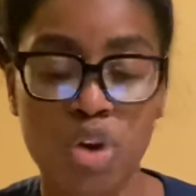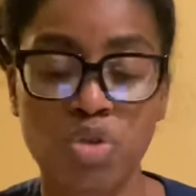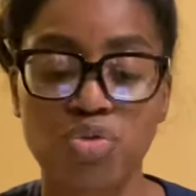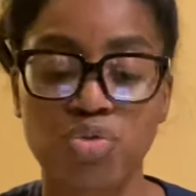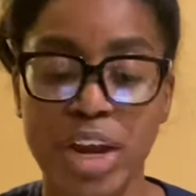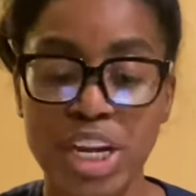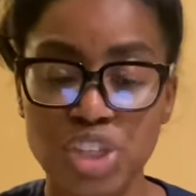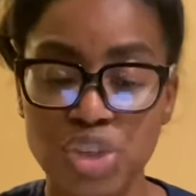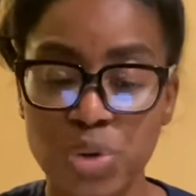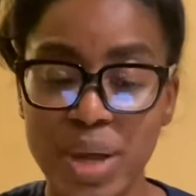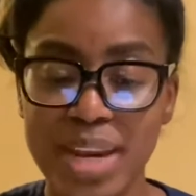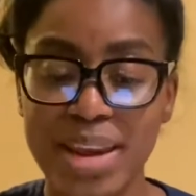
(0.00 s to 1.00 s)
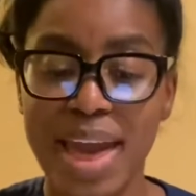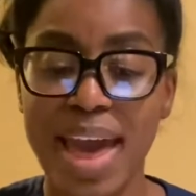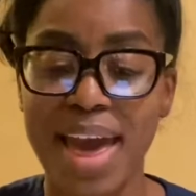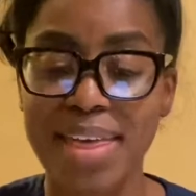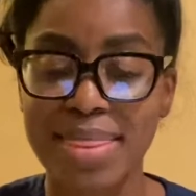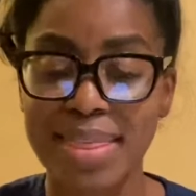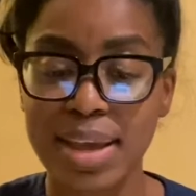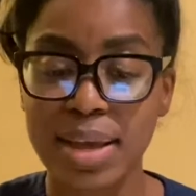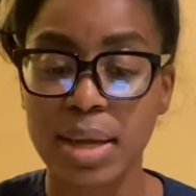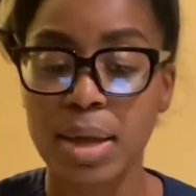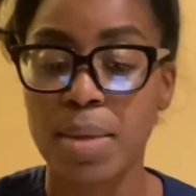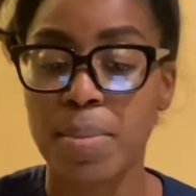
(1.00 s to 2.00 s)
Racial and ethnic
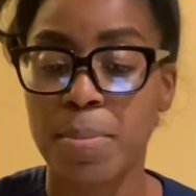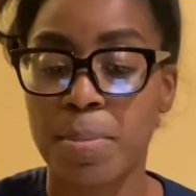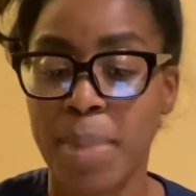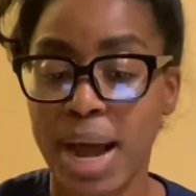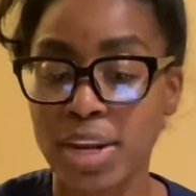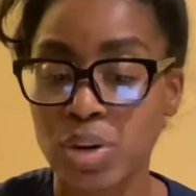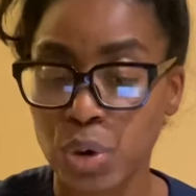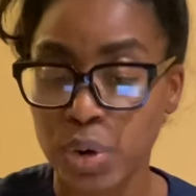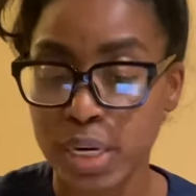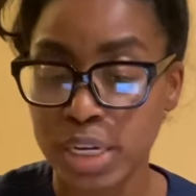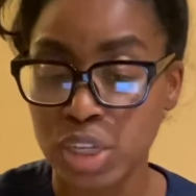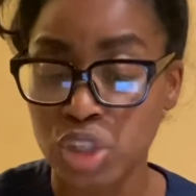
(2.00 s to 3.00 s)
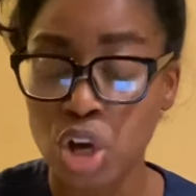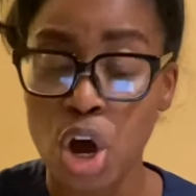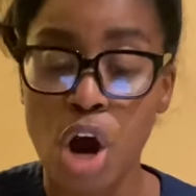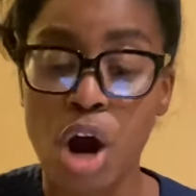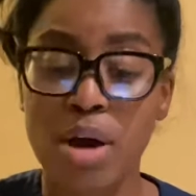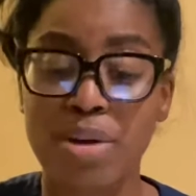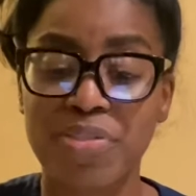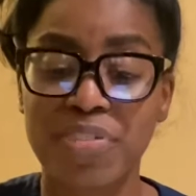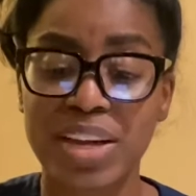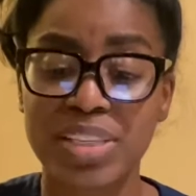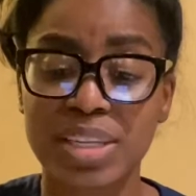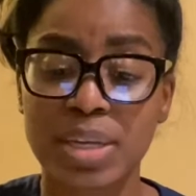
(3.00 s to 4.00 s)
minorities are
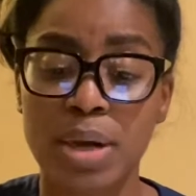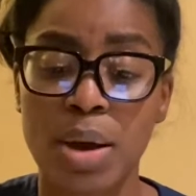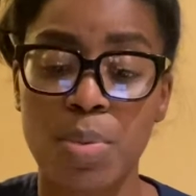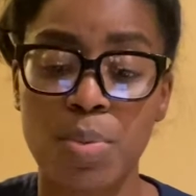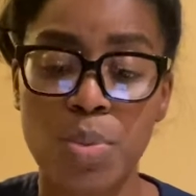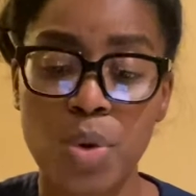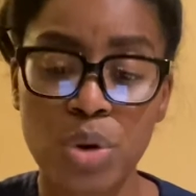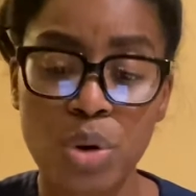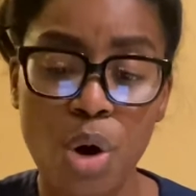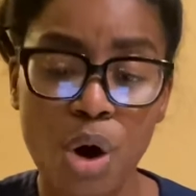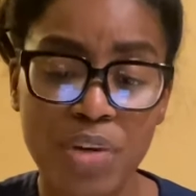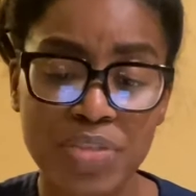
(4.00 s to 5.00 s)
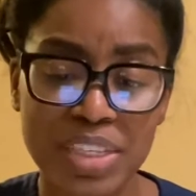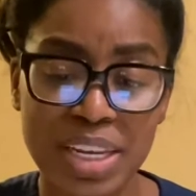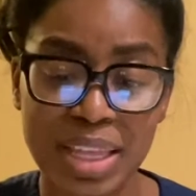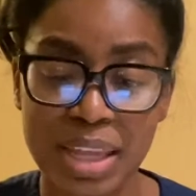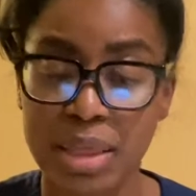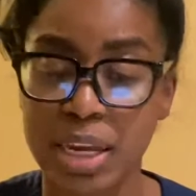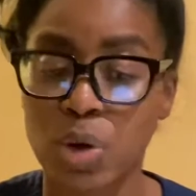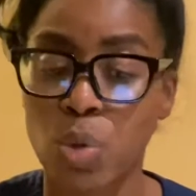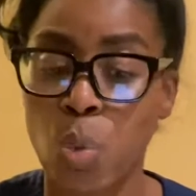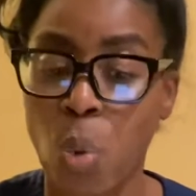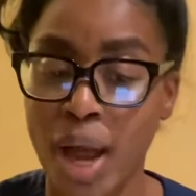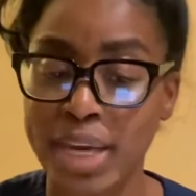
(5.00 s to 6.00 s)
affected more often than their
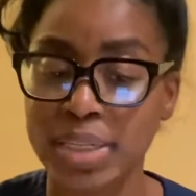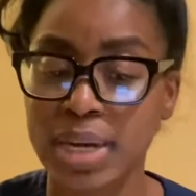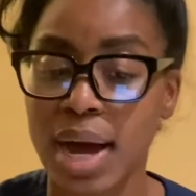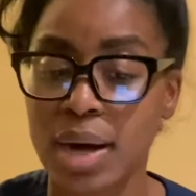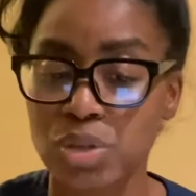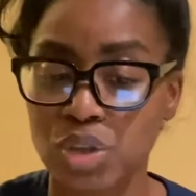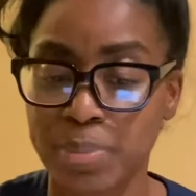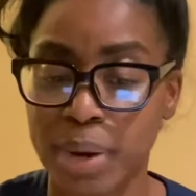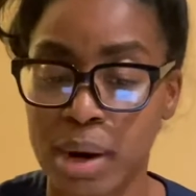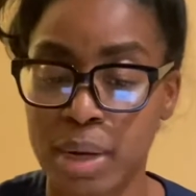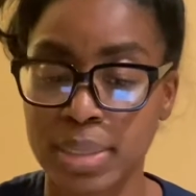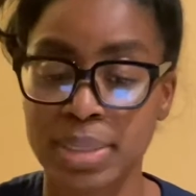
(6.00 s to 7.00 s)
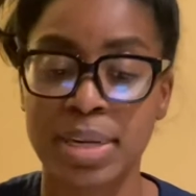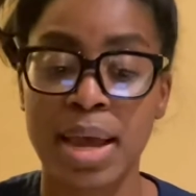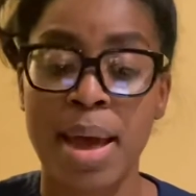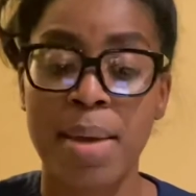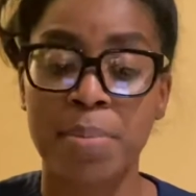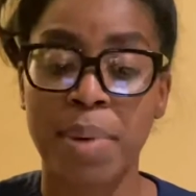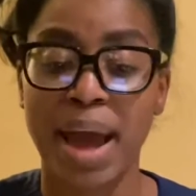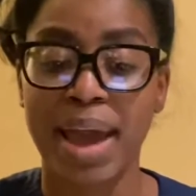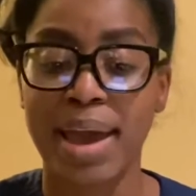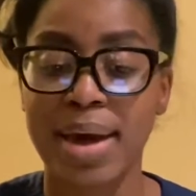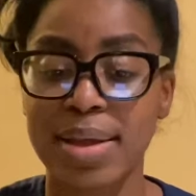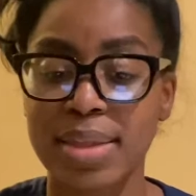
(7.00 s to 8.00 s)
white counterparts by
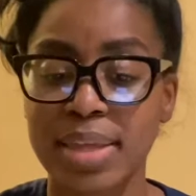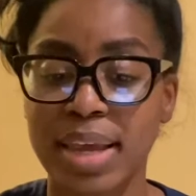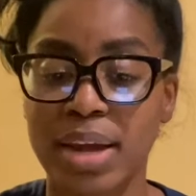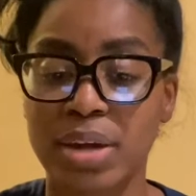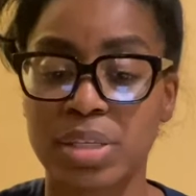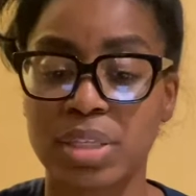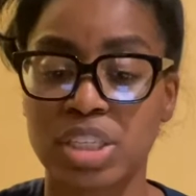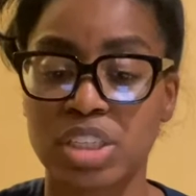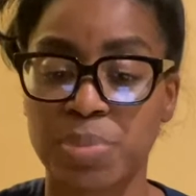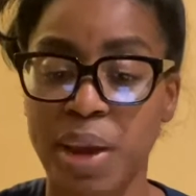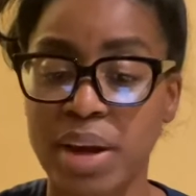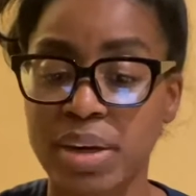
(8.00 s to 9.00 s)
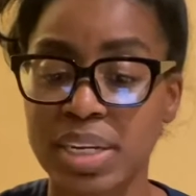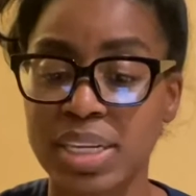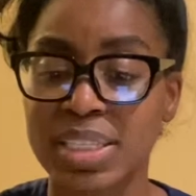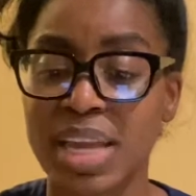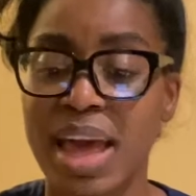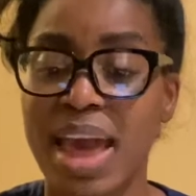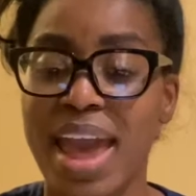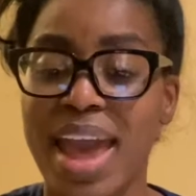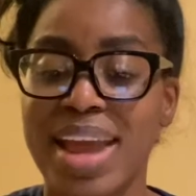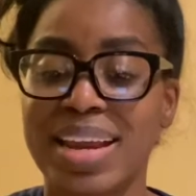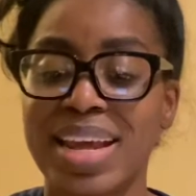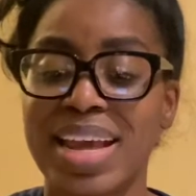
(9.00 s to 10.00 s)
healthcare disparities
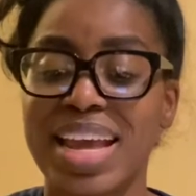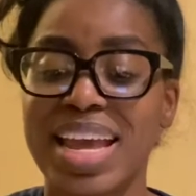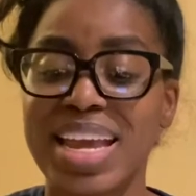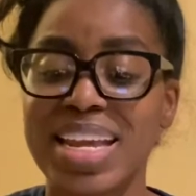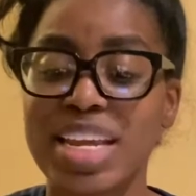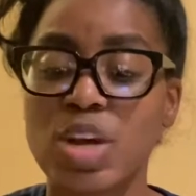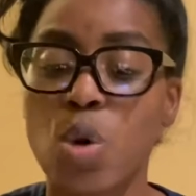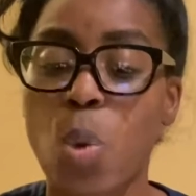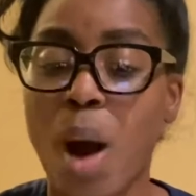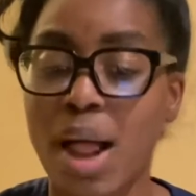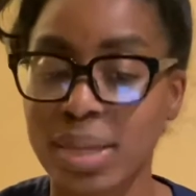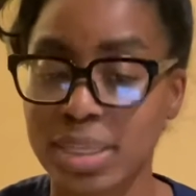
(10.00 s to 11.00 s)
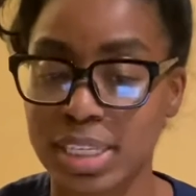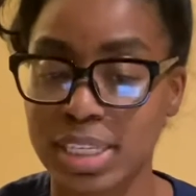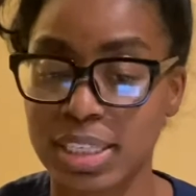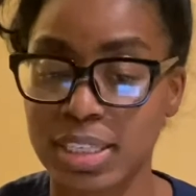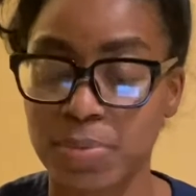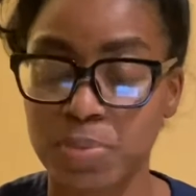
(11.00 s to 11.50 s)
and inequalities.